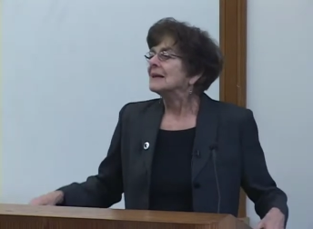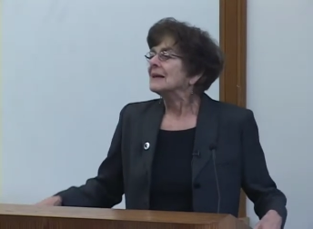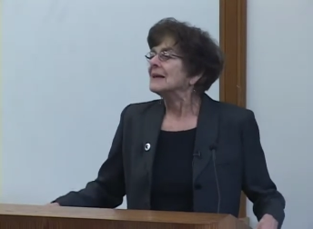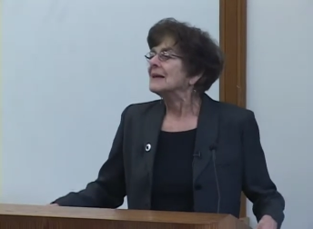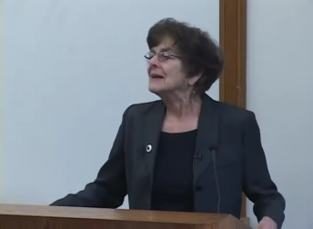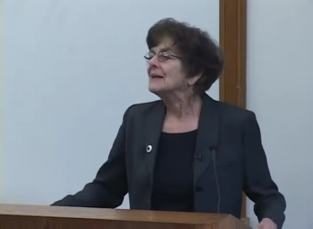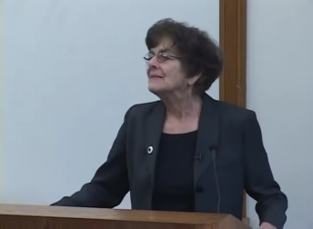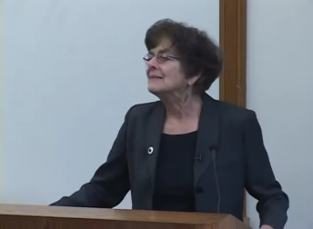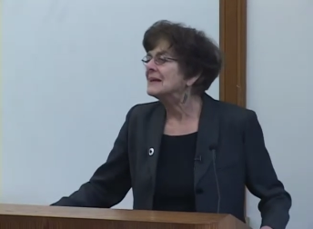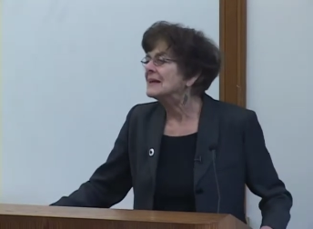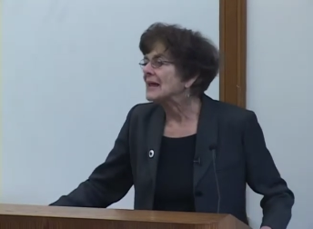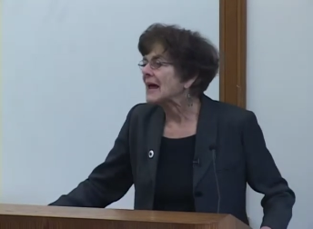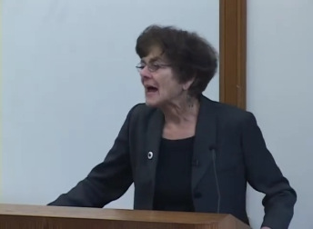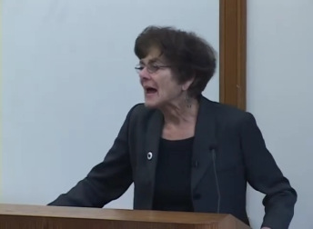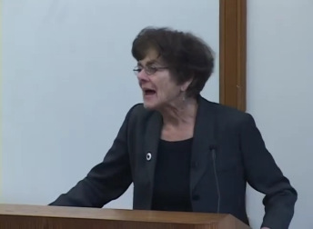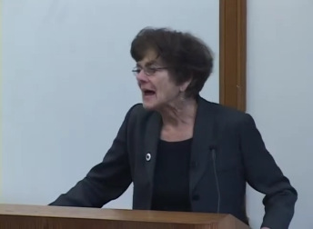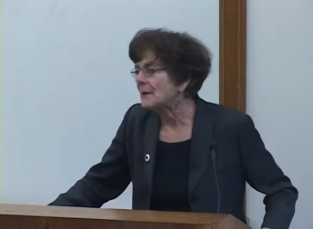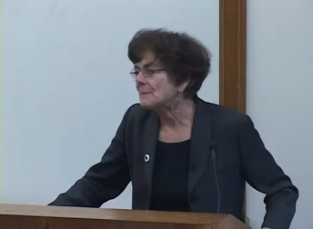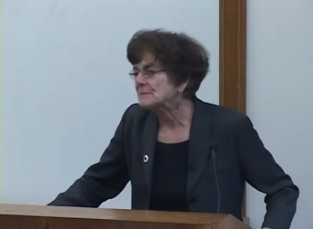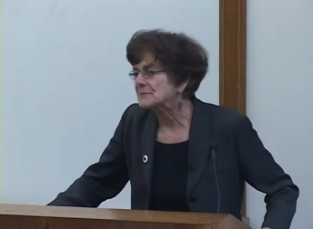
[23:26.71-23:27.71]
in the
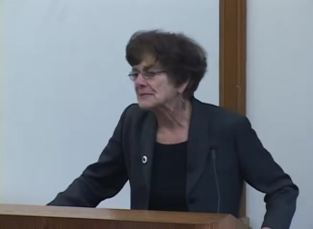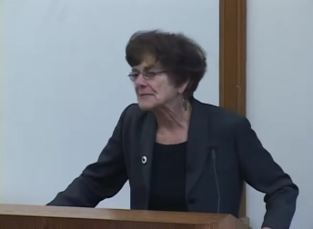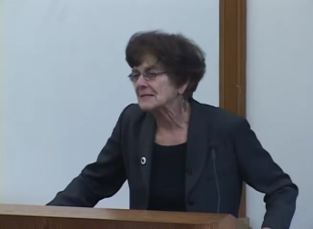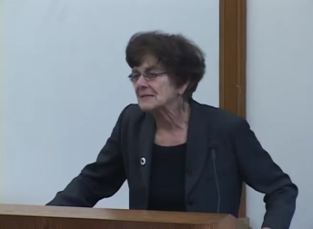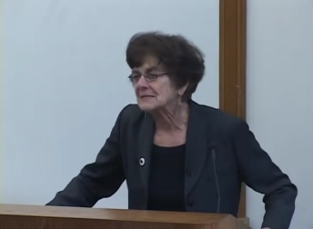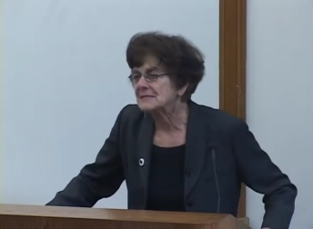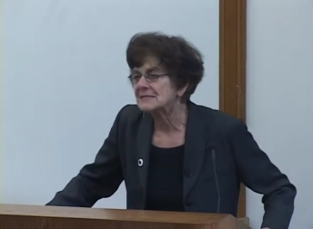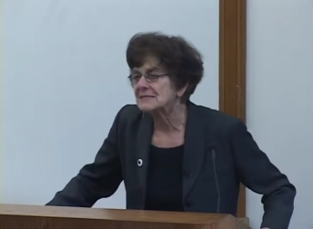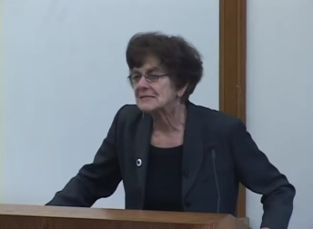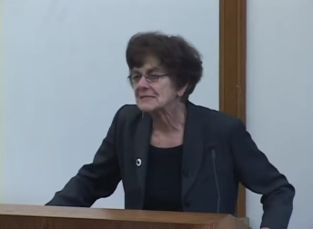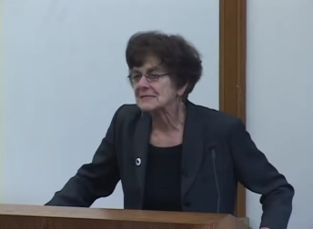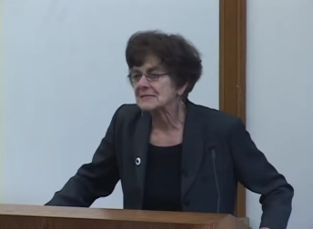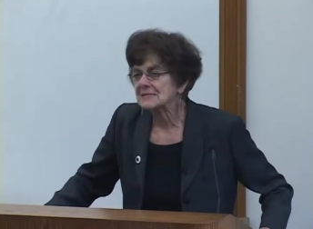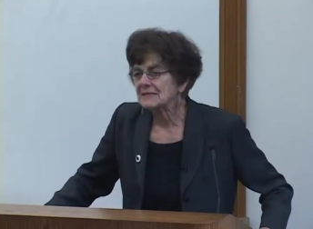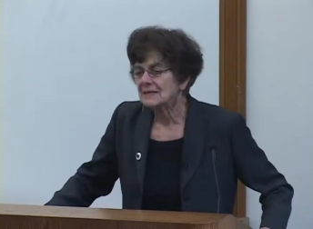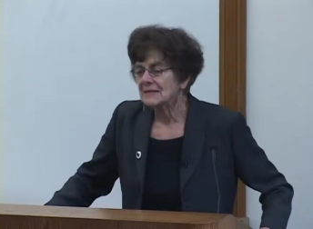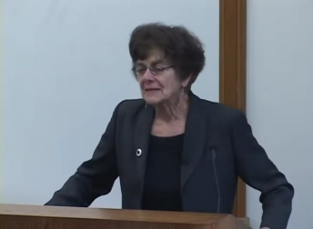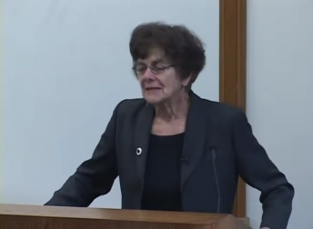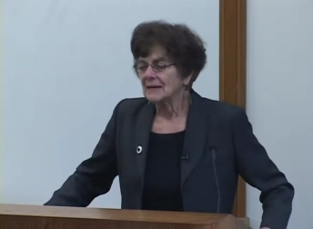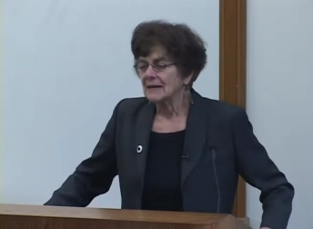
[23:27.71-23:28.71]
absence
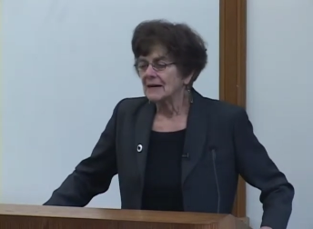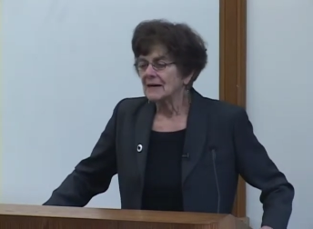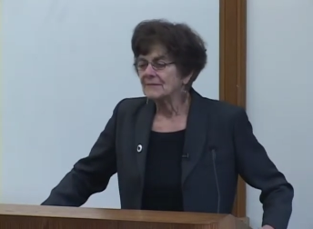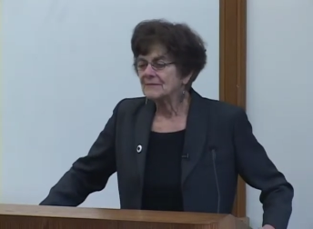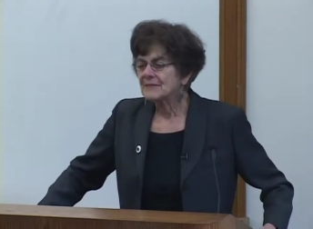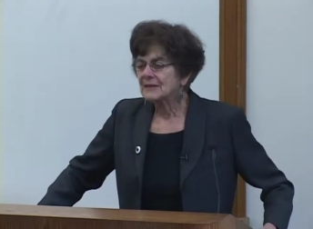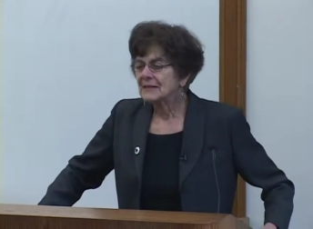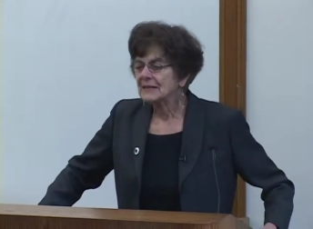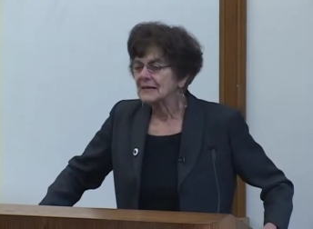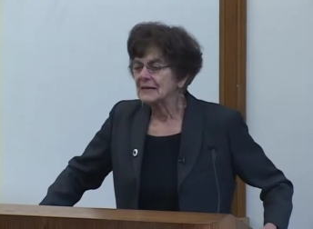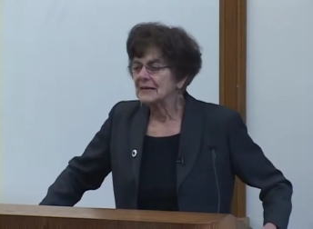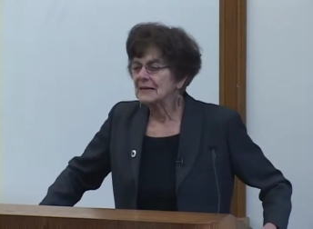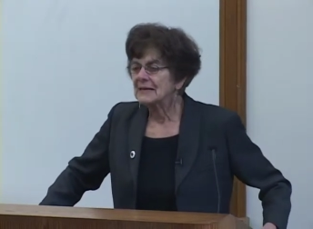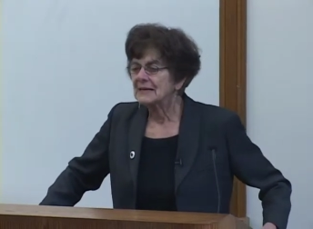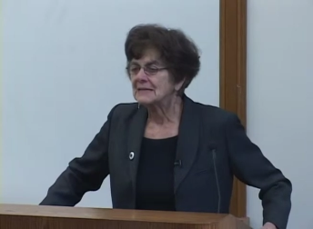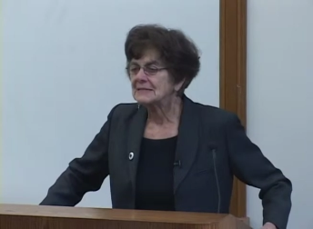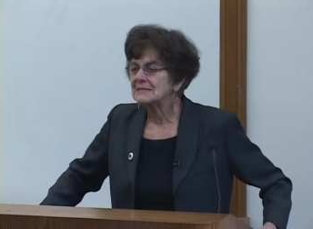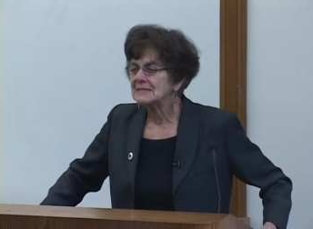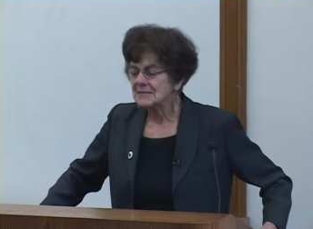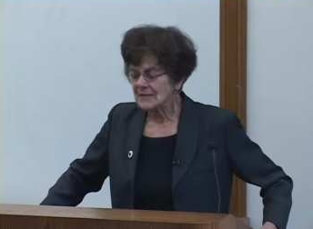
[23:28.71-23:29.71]
of the
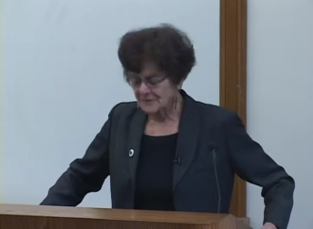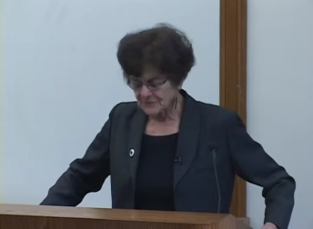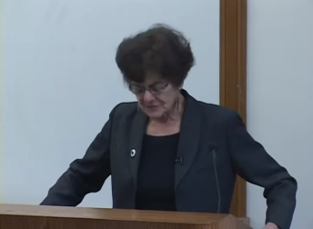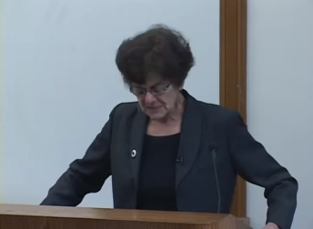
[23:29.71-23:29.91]
kinds of